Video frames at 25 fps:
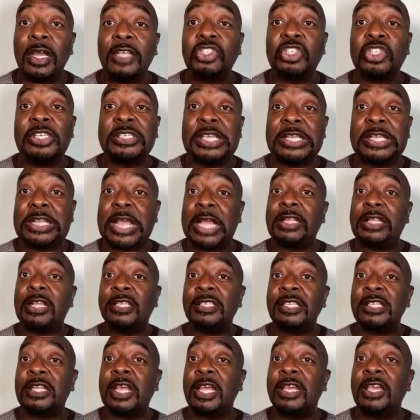She said, that
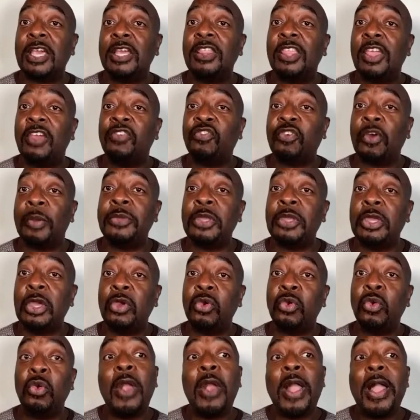doesn't take anything from
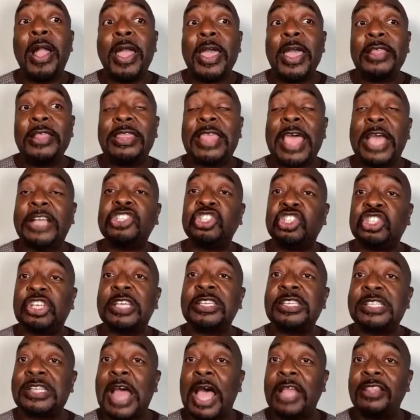you. That's
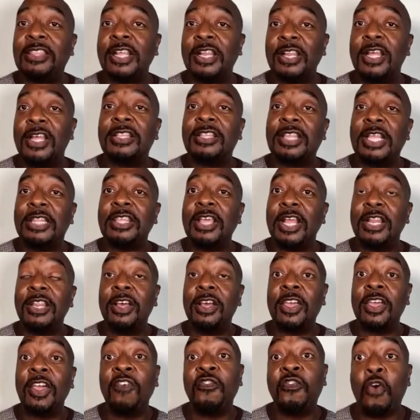just not the look that they're
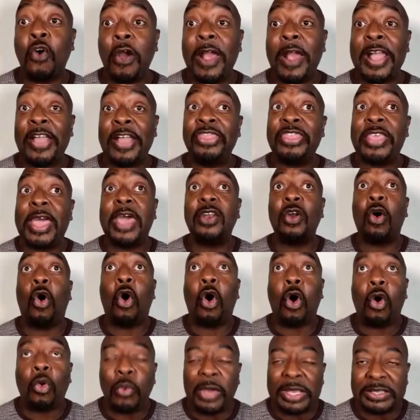looking for. And that
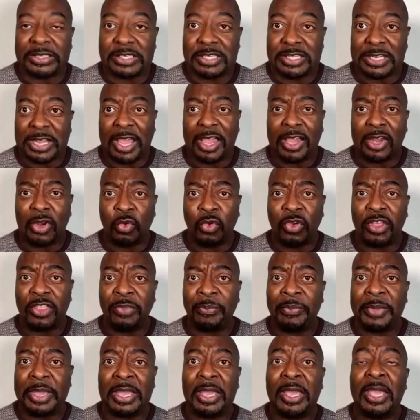always stayed with
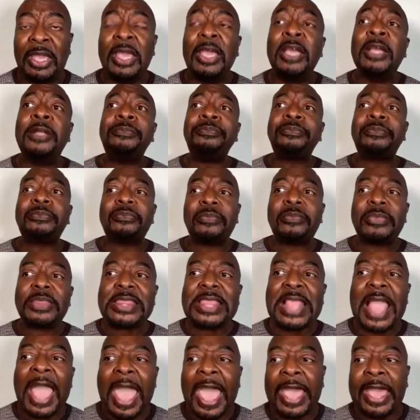me.
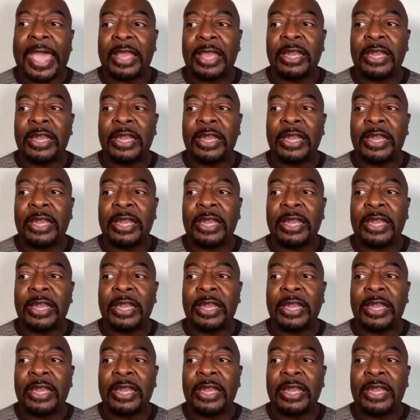And,